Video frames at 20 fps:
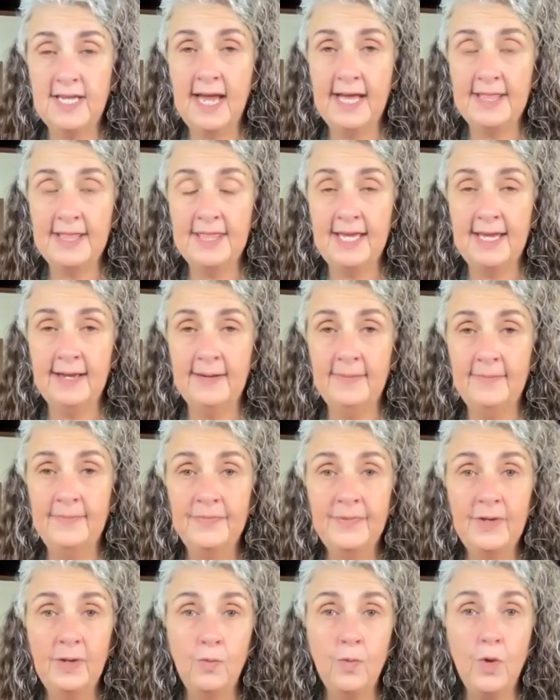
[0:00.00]
out there
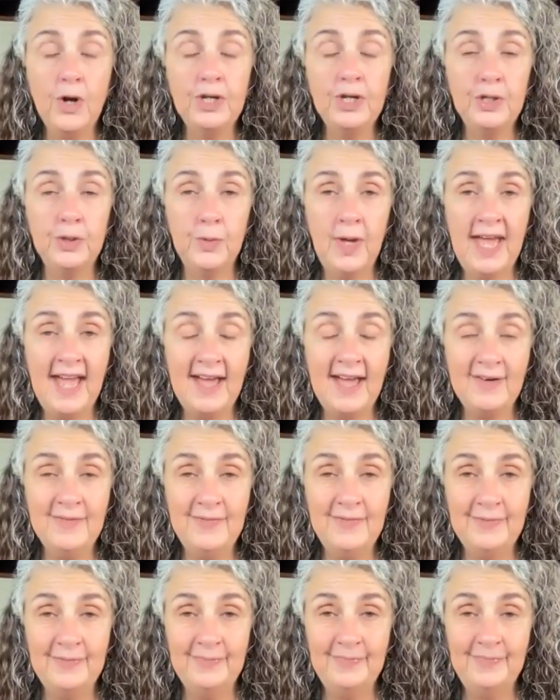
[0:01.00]
what you have